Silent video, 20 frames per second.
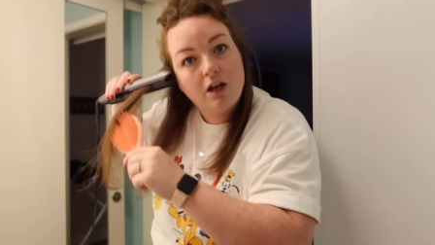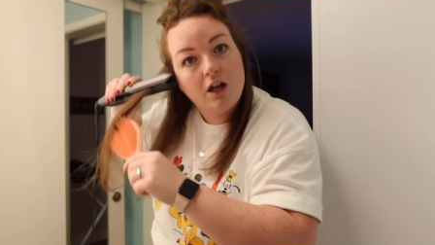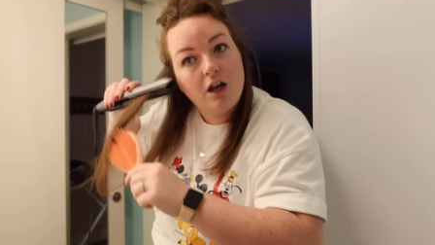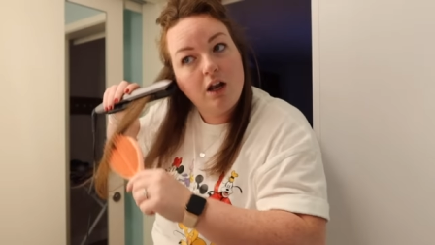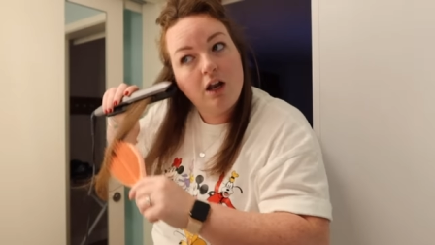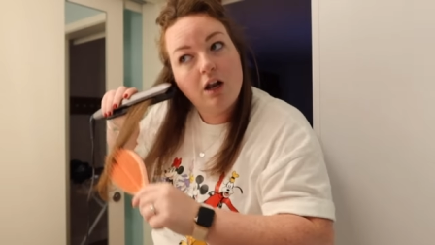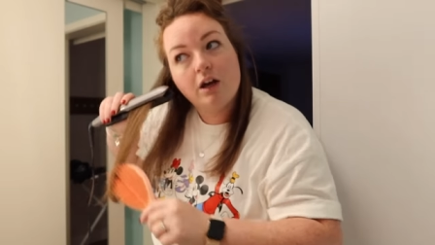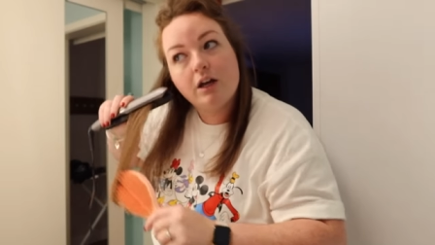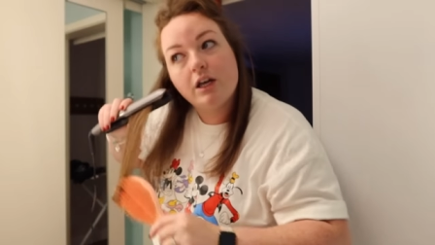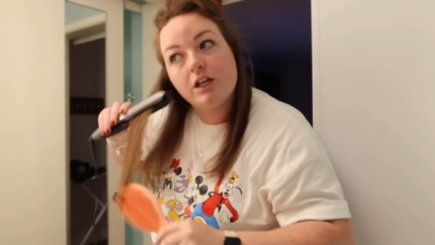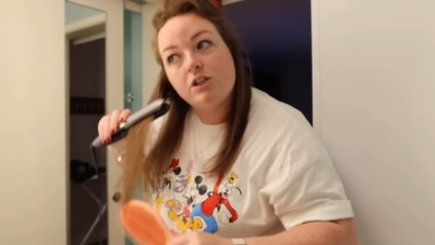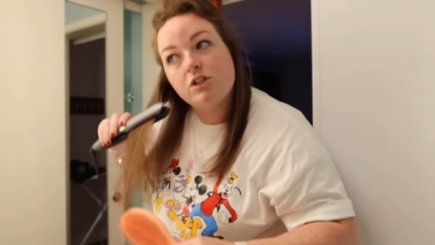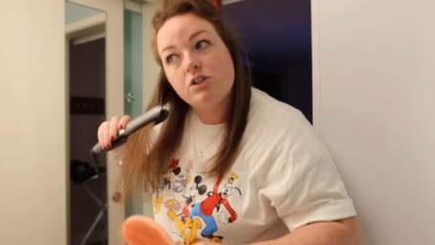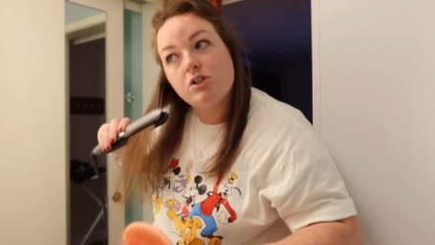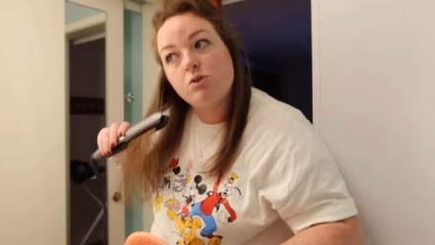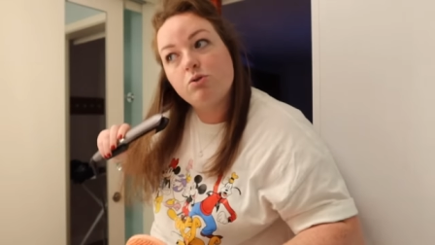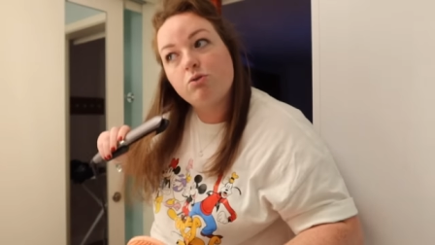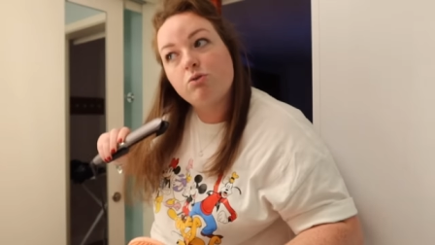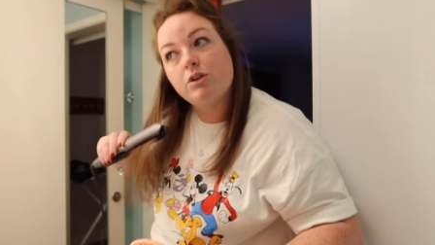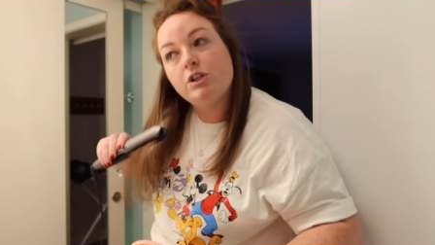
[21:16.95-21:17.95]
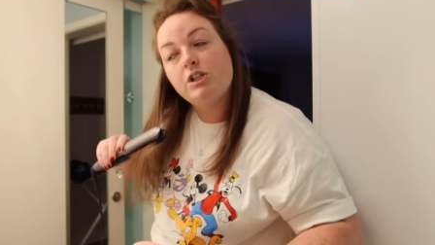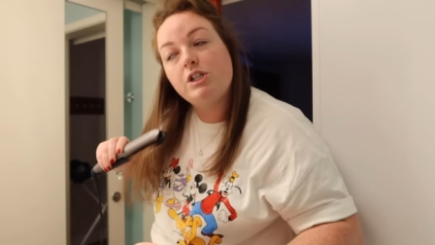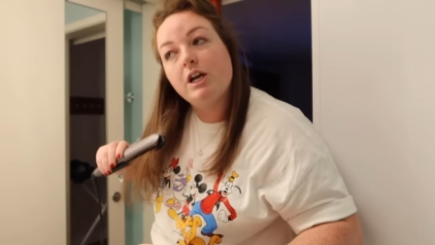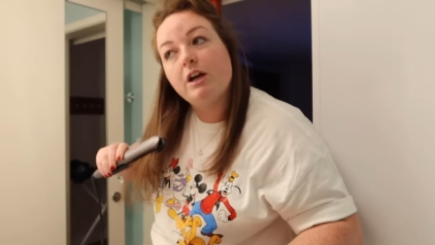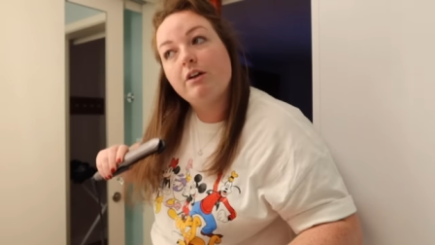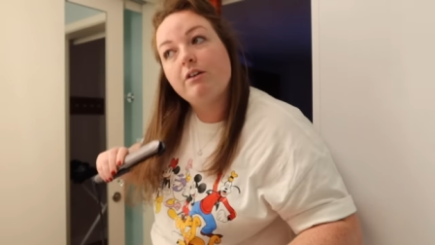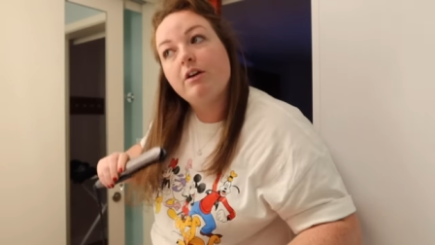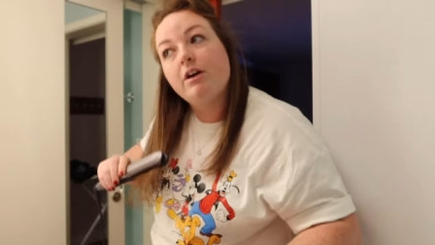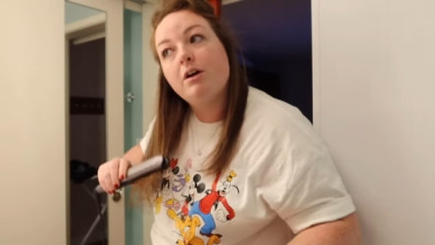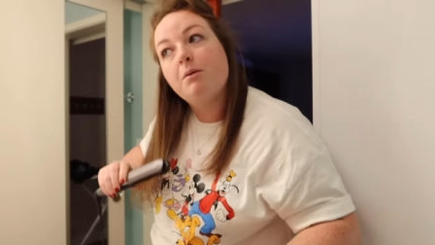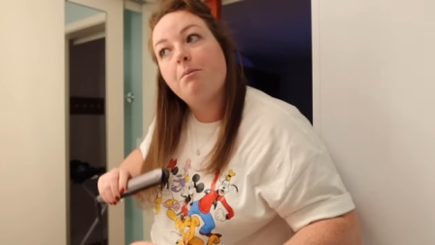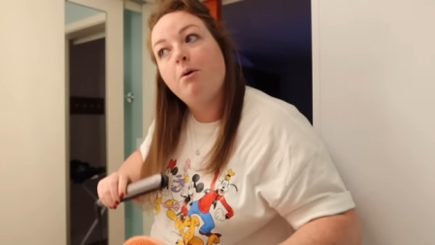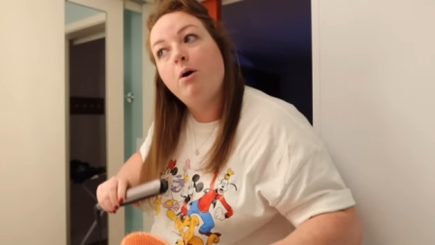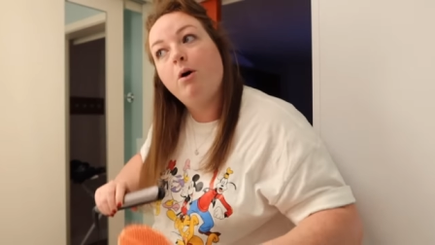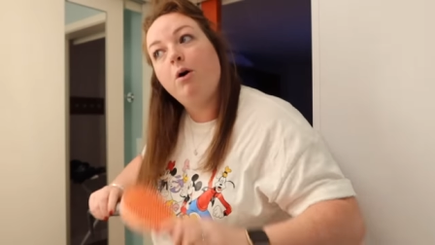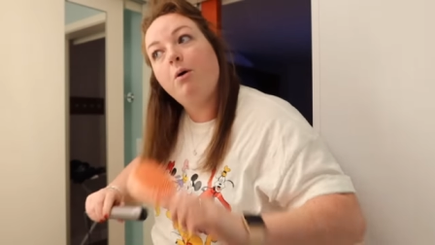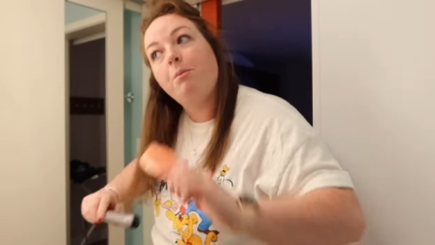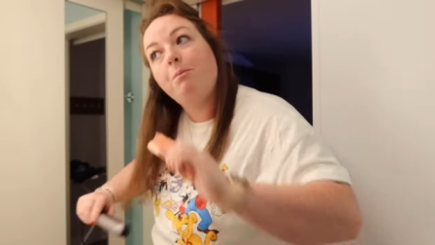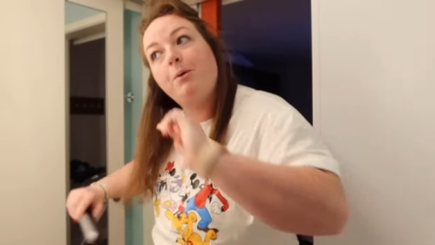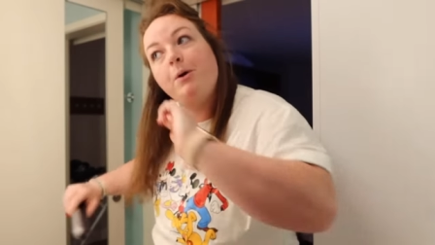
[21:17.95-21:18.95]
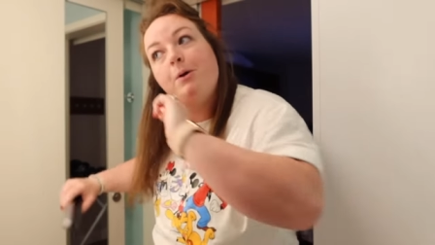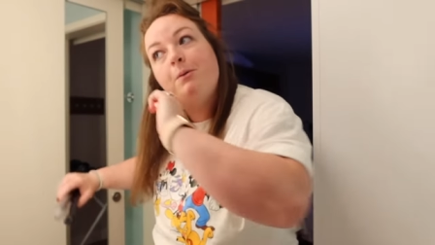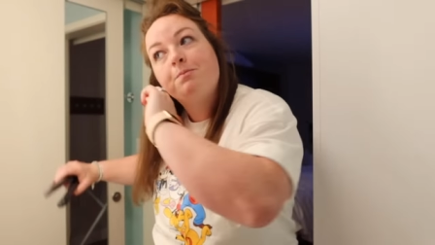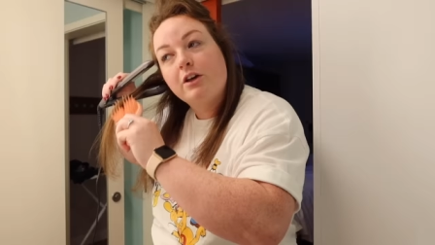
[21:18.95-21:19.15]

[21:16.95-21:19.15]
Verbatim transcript: luggage storage area Pop,